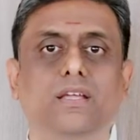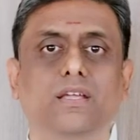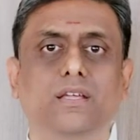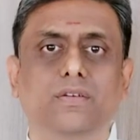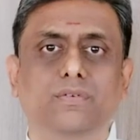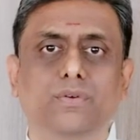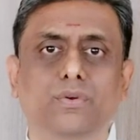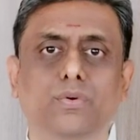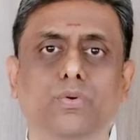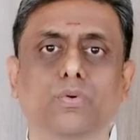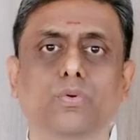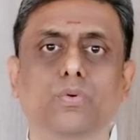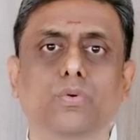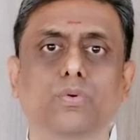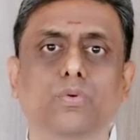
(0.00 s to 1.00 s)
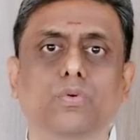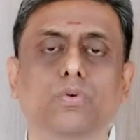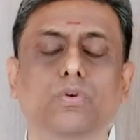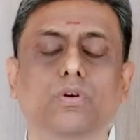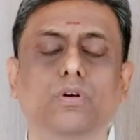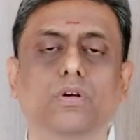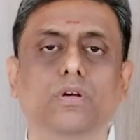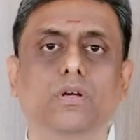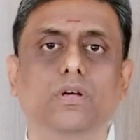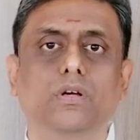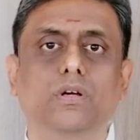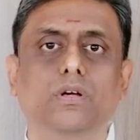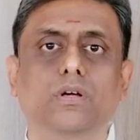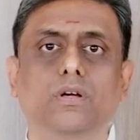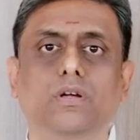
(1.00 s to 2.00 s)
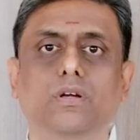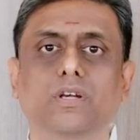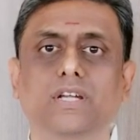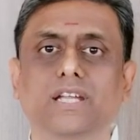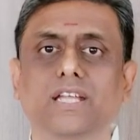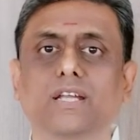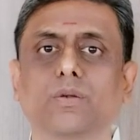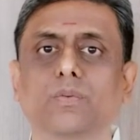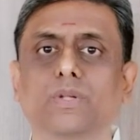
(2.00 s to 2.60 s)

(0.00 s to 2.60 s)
if you deal